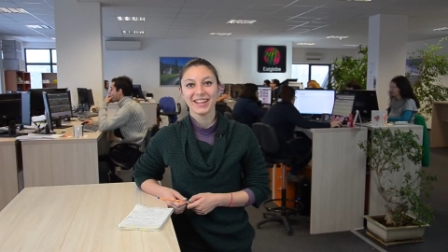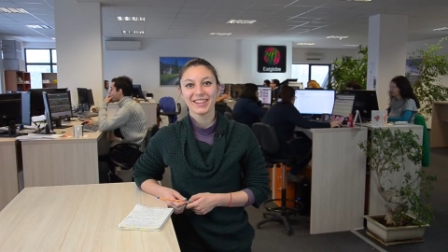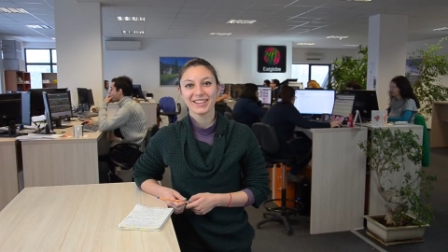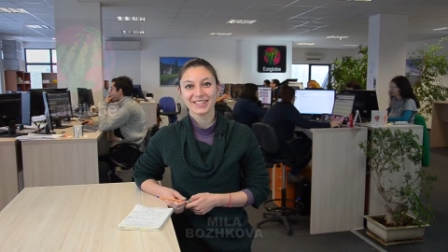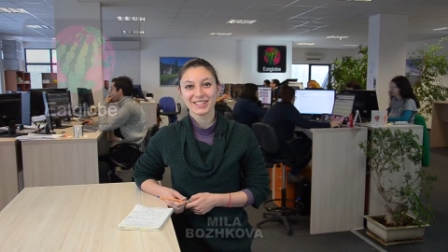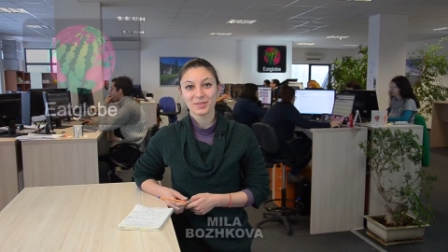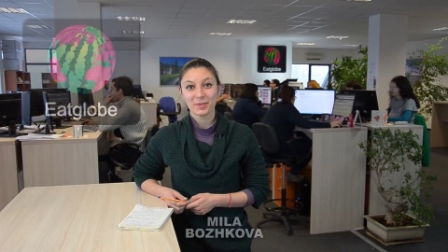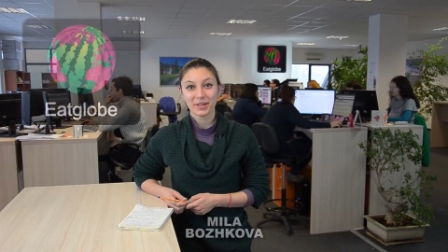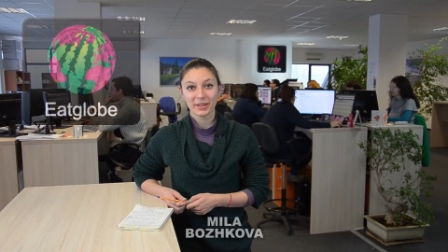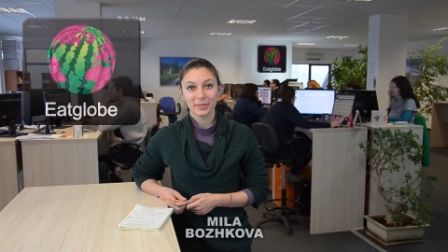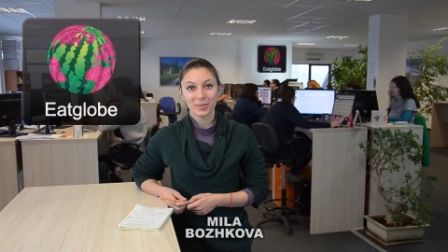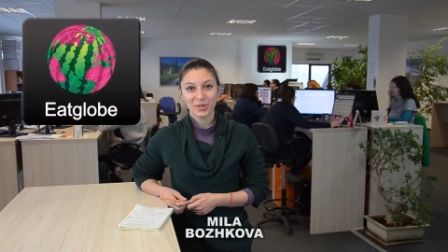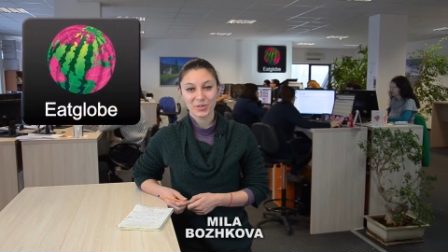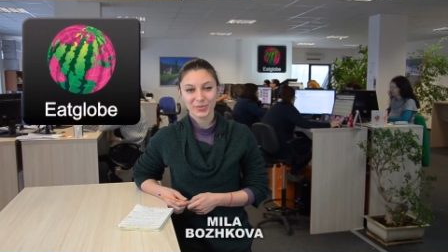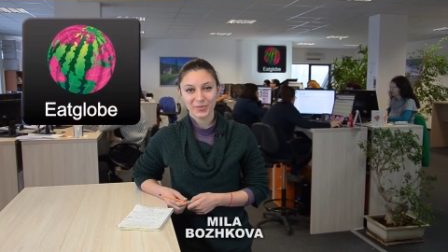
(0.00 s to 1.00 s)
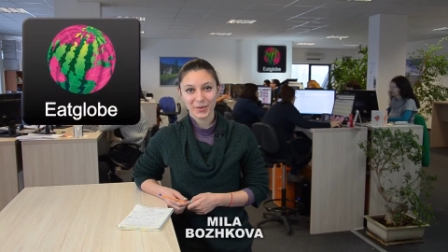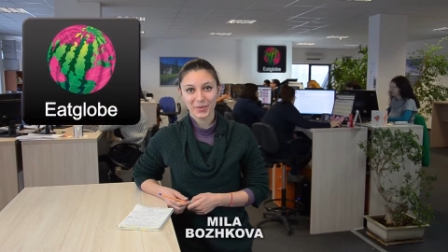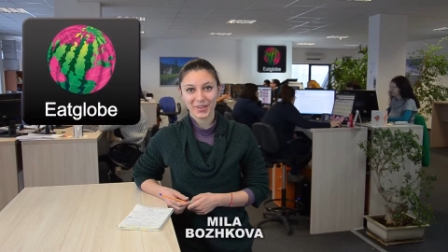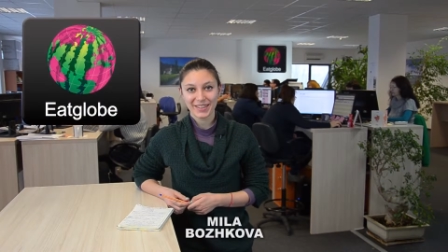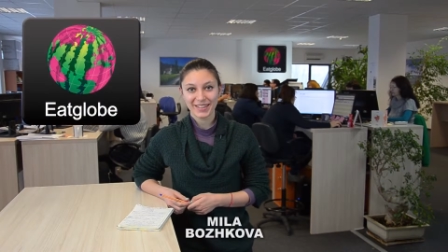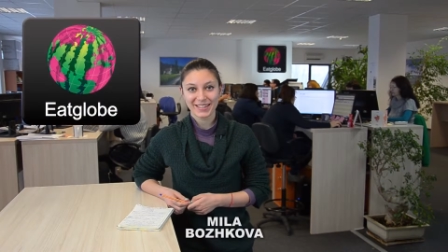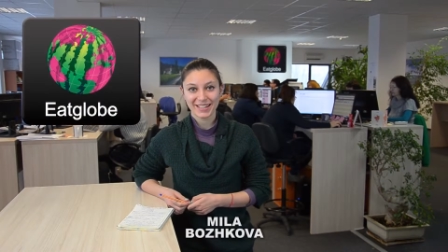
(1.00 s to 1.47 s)
This is Mila Boshkova
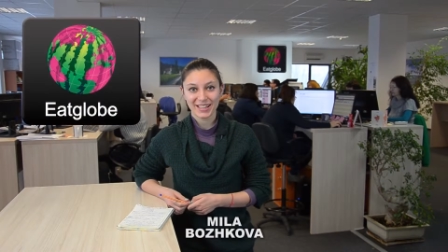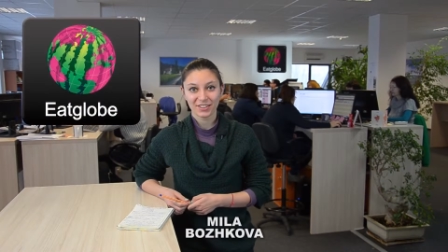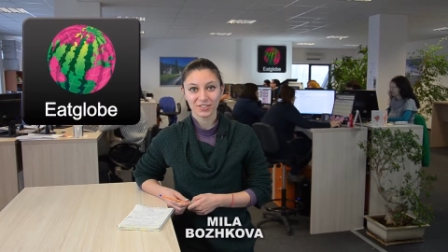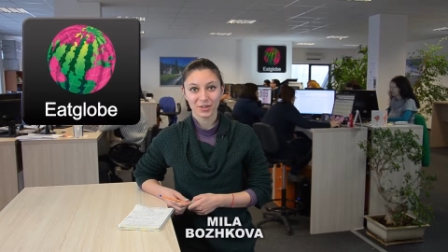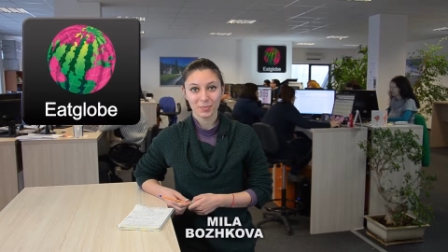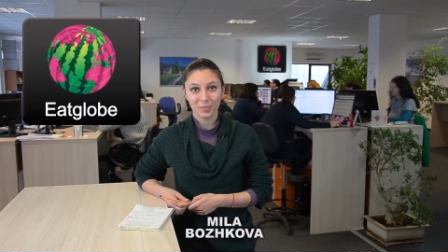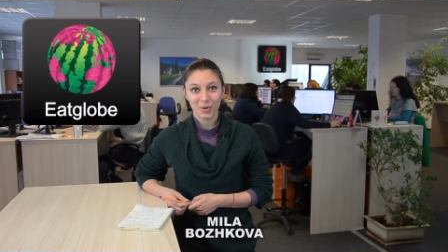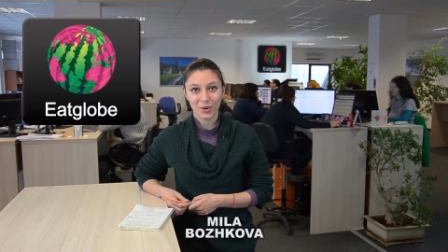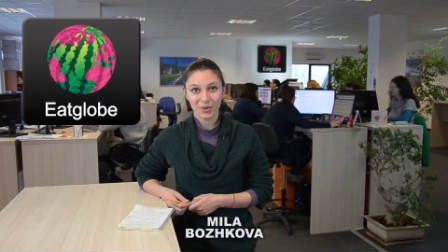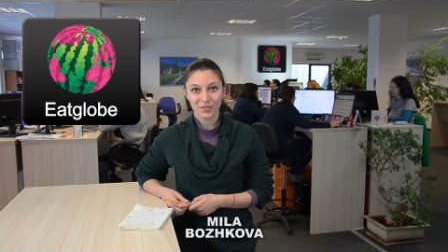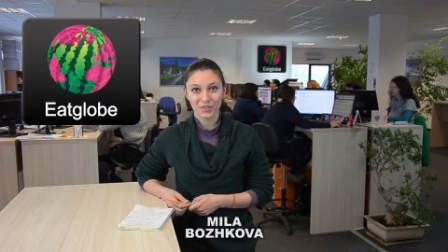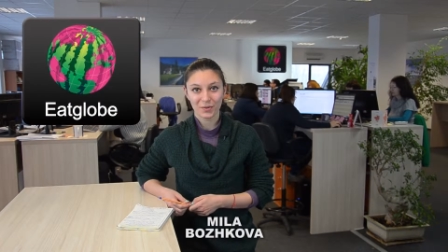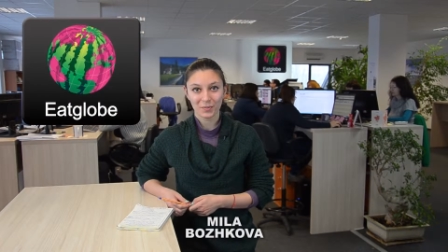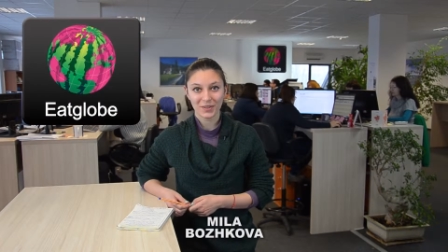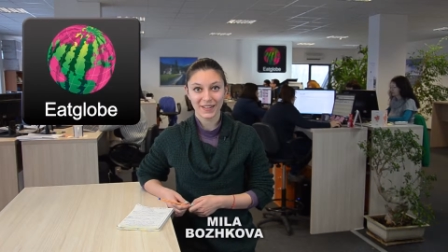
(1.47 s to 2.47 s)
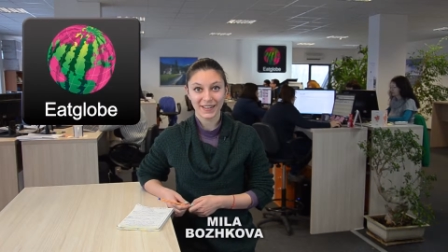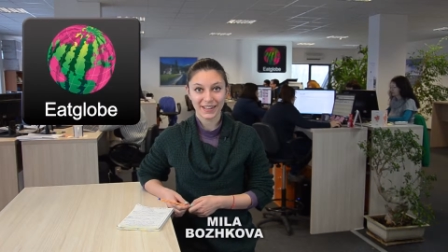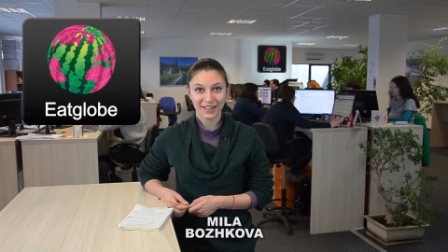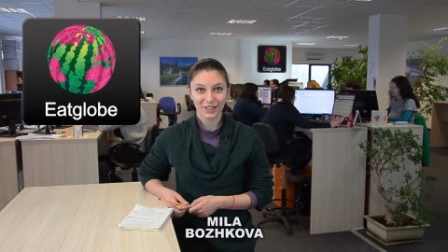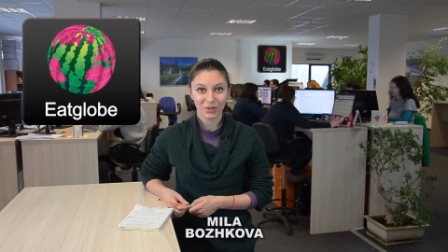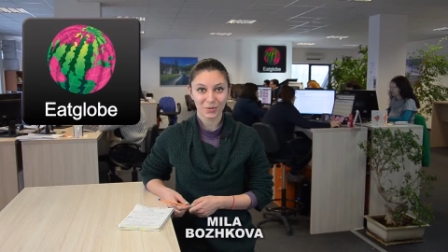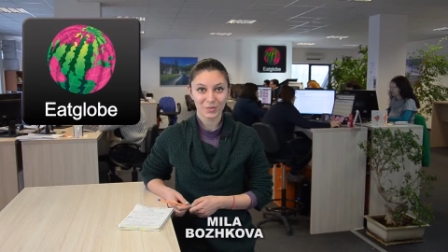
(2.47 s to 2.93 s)
with the daily report from the
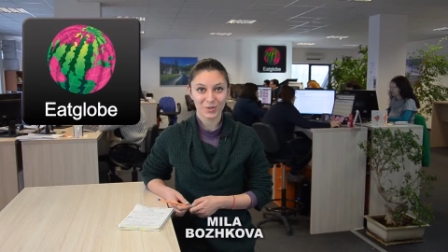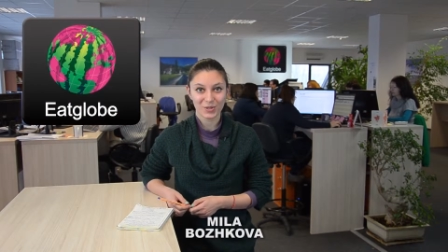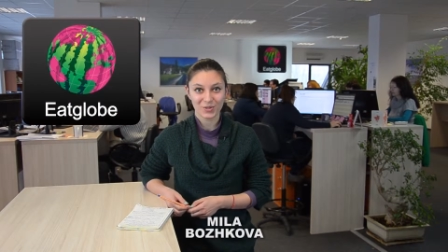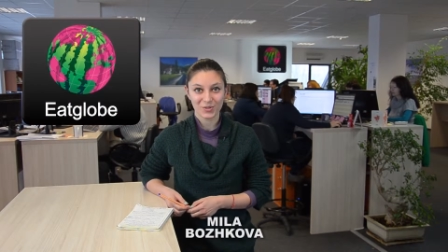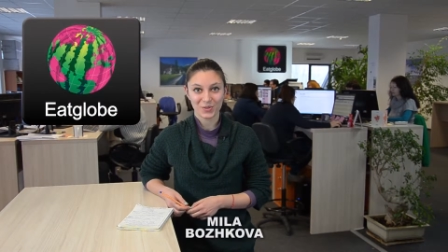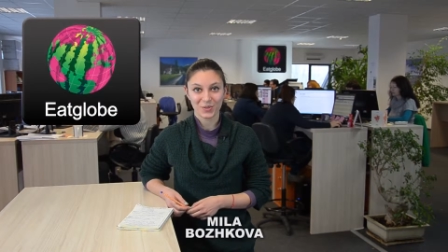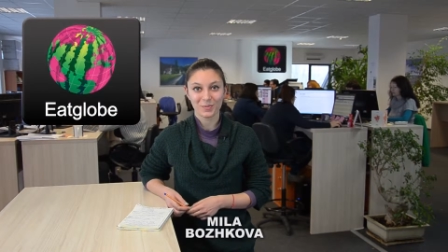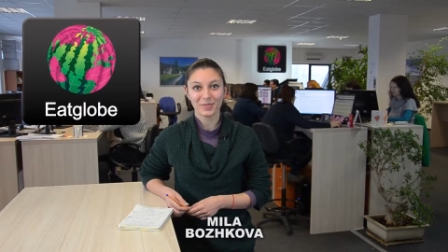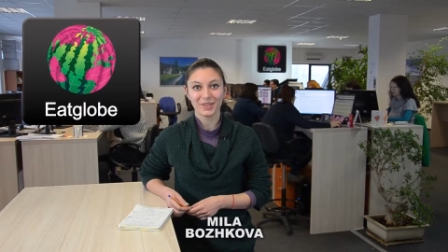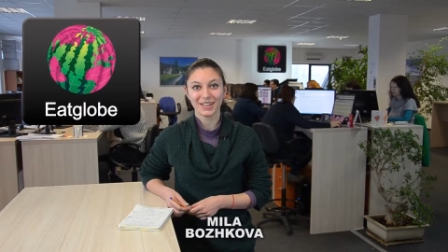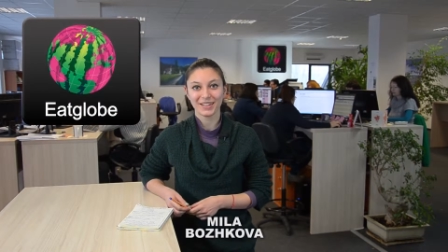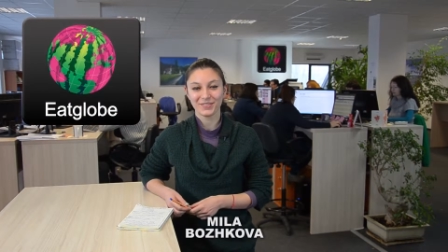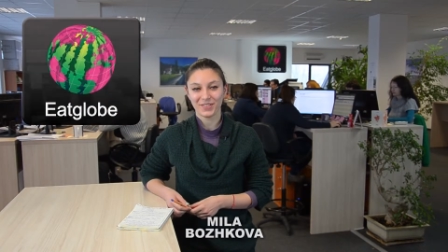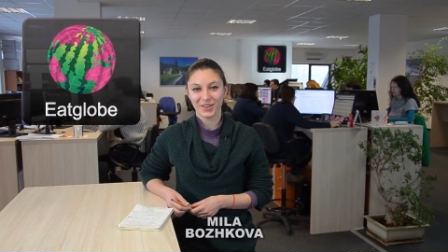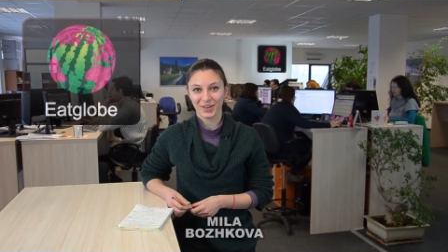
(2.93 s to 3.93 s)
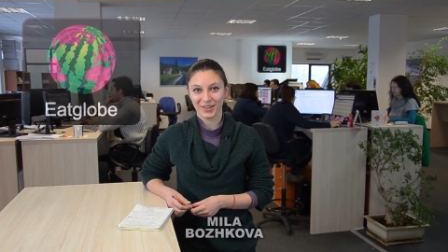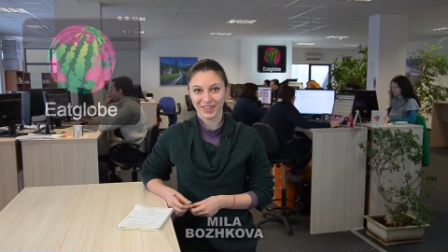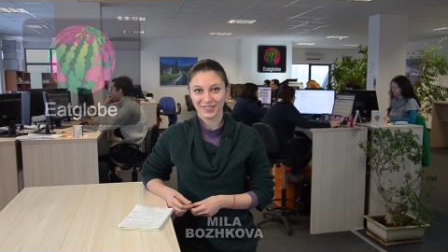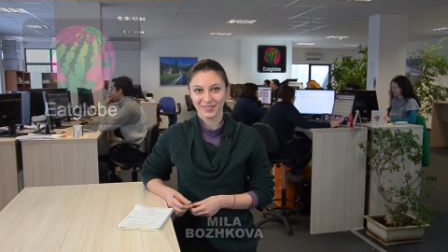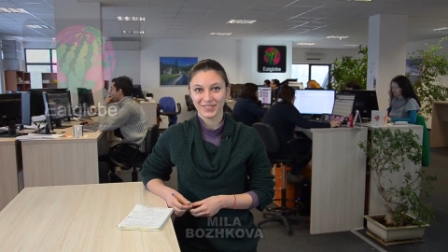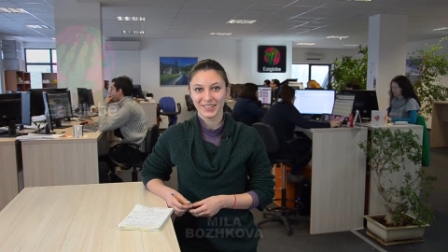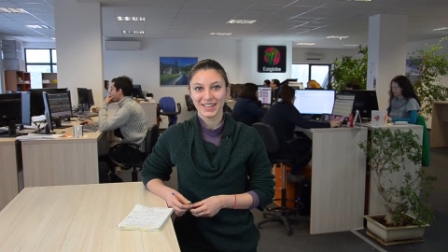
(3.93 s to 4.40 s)
Eatglobe newsroom in Varna.